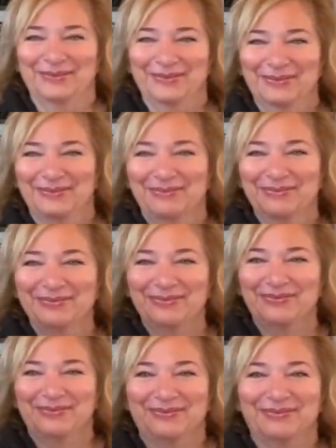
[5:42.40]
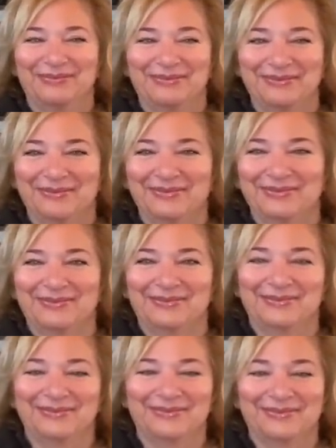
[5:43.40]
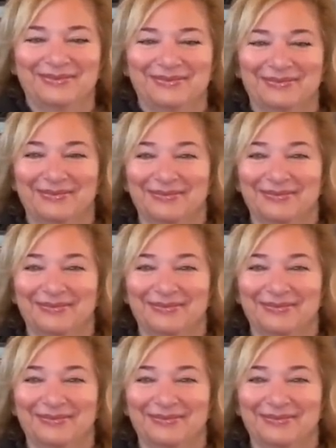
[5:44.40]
The person shown says nothing.